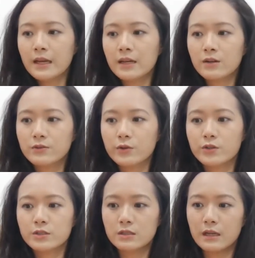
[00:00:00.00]
And of
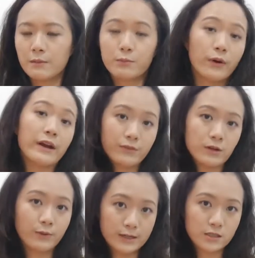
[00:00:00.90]
course,
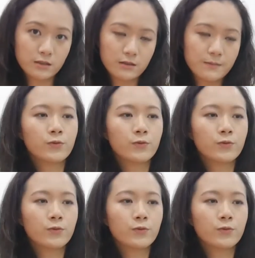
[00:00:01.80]
private rental.